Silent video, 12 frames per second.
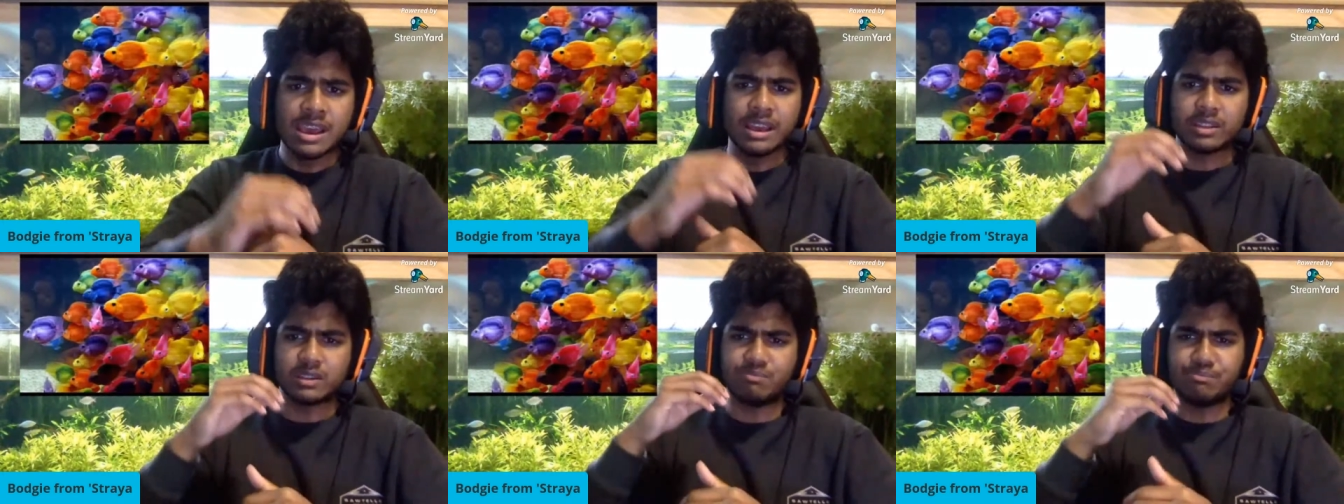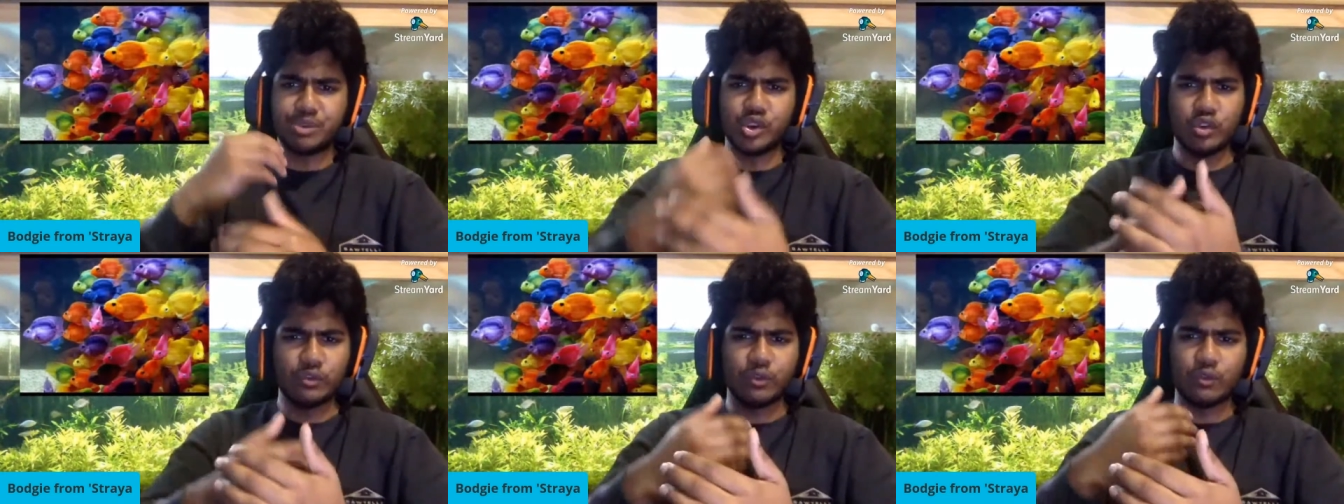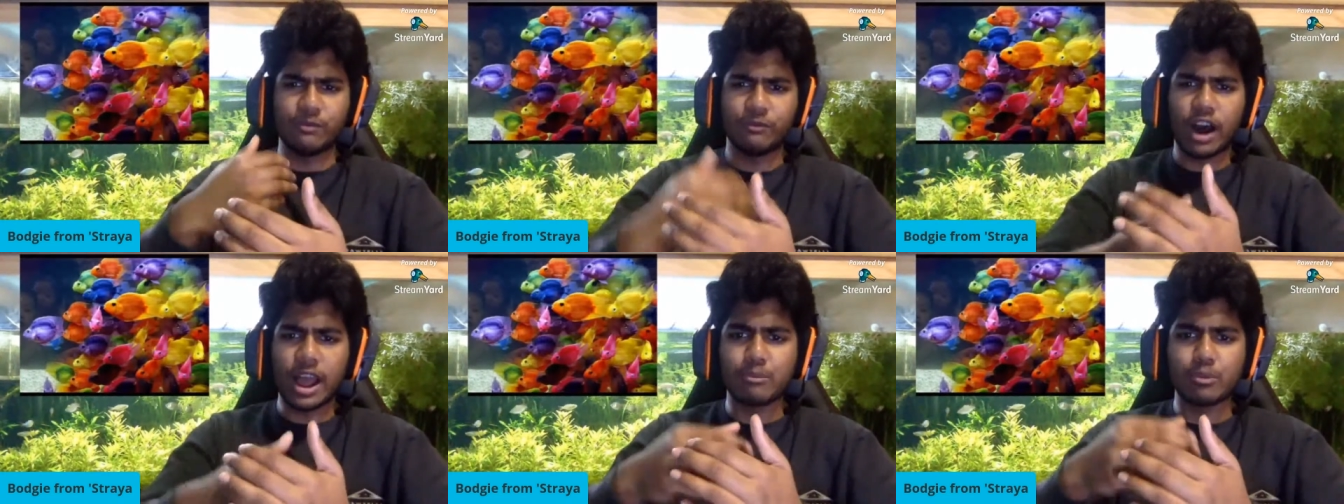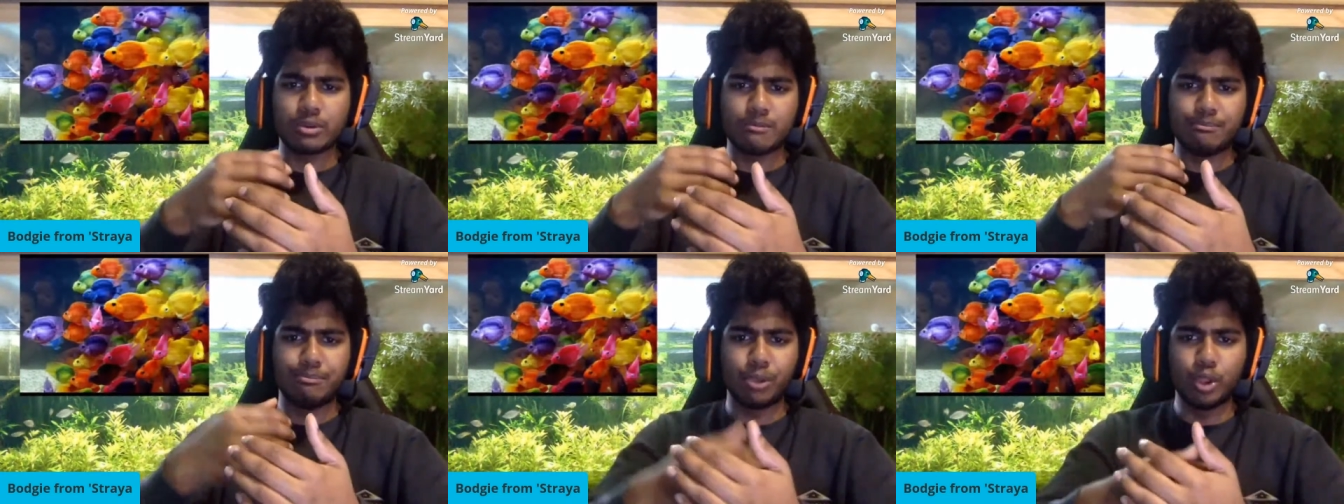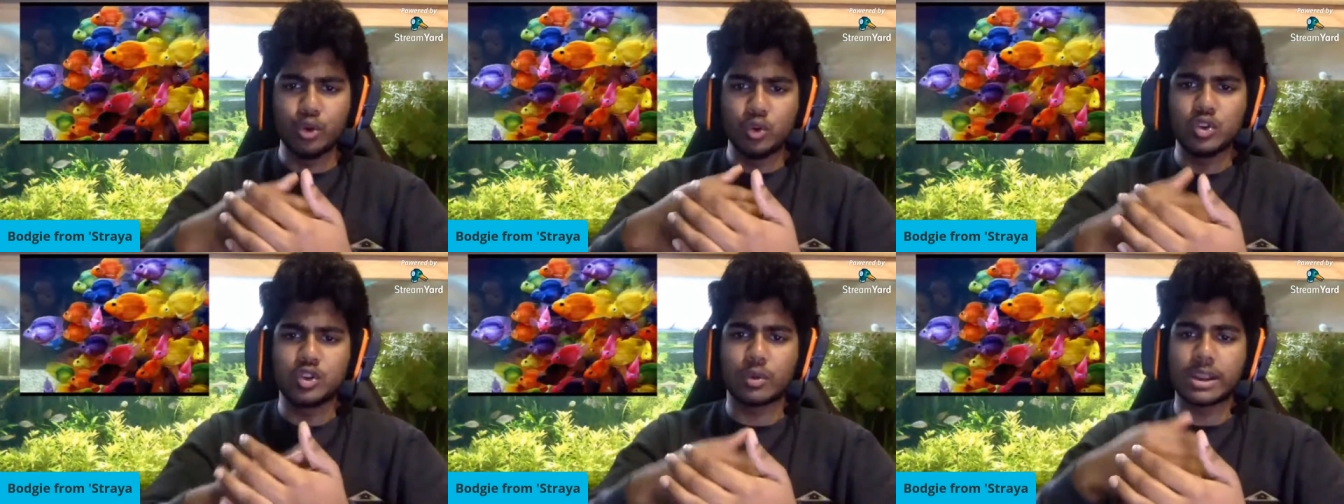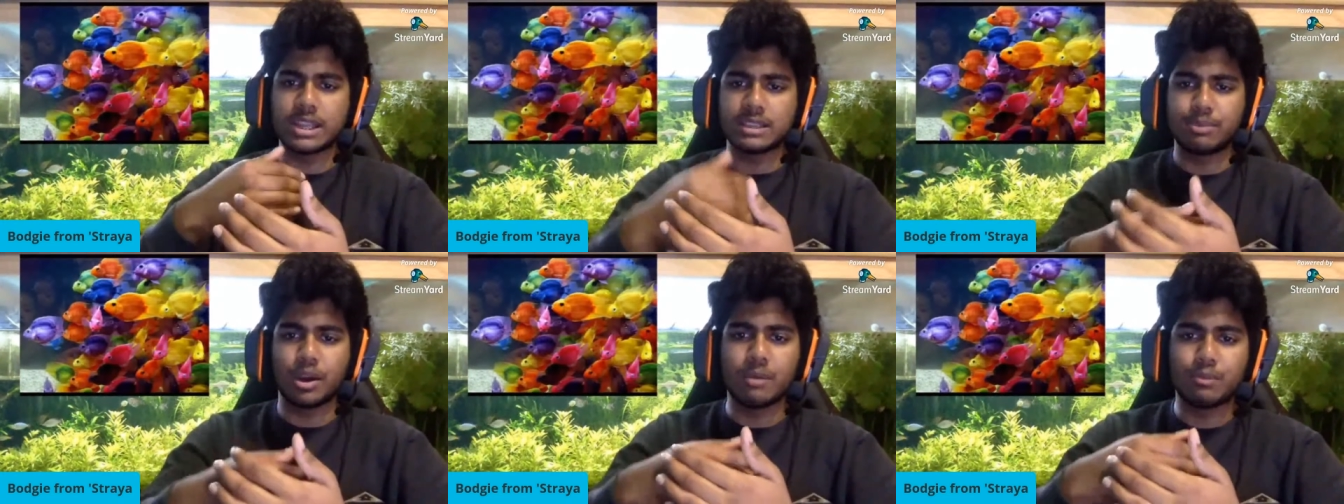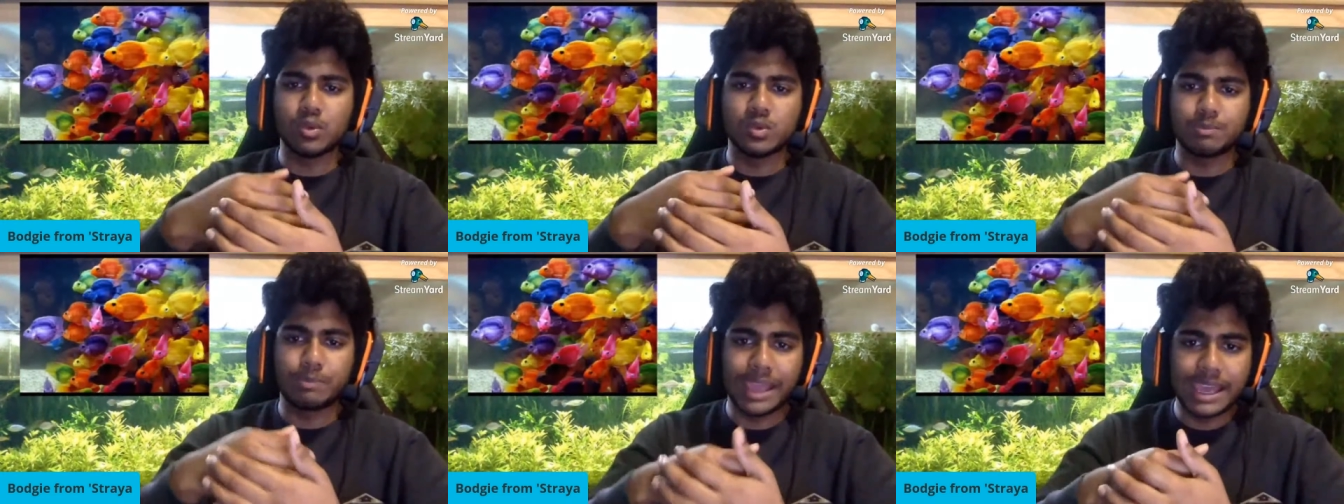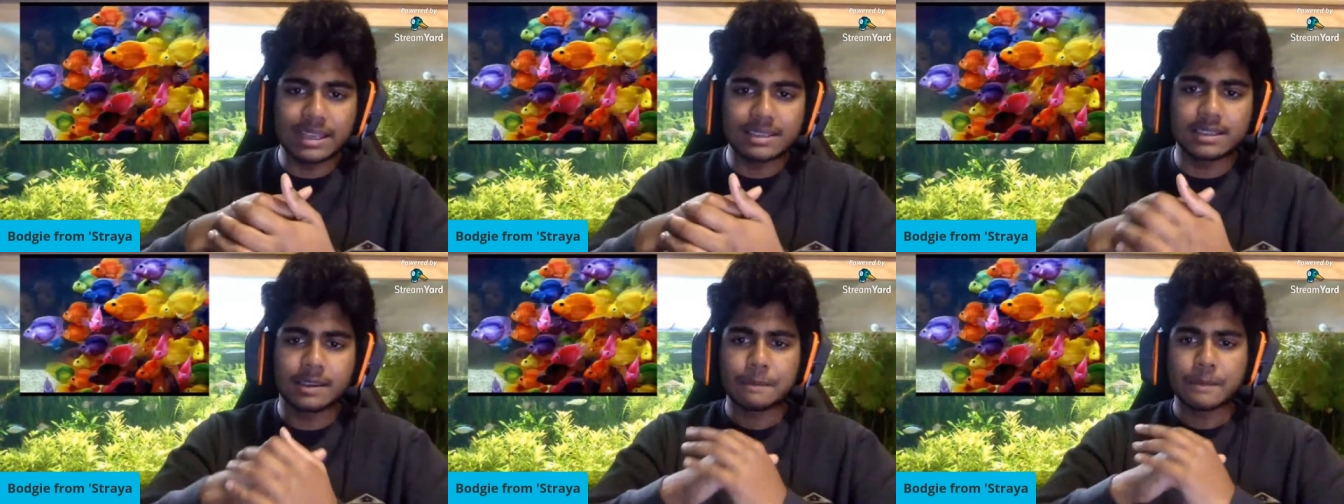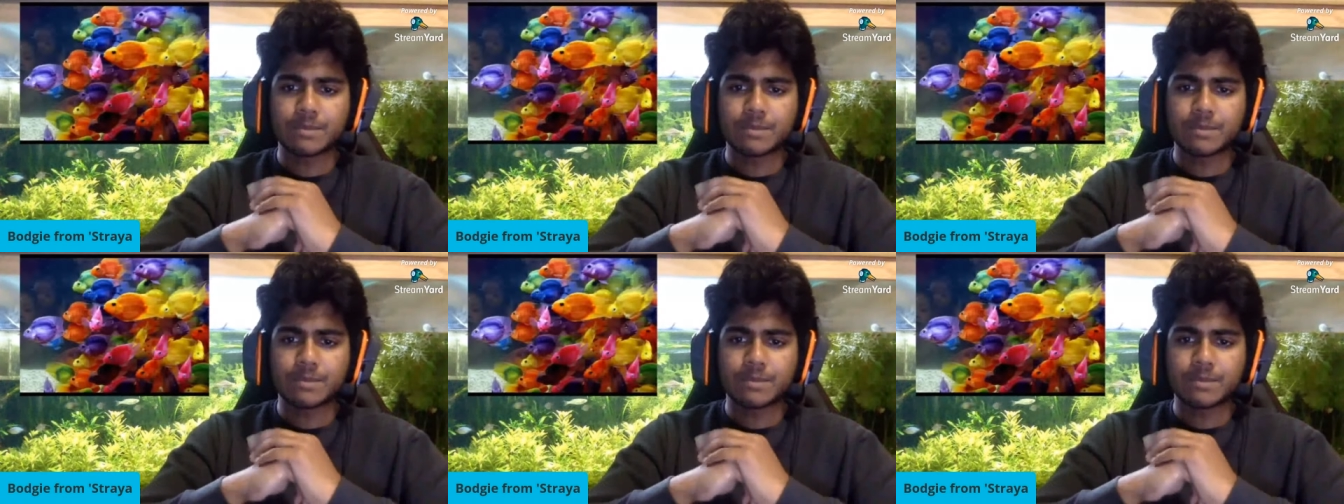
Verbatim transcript: This beautiful, vibrant blues, greens, purples, pinks.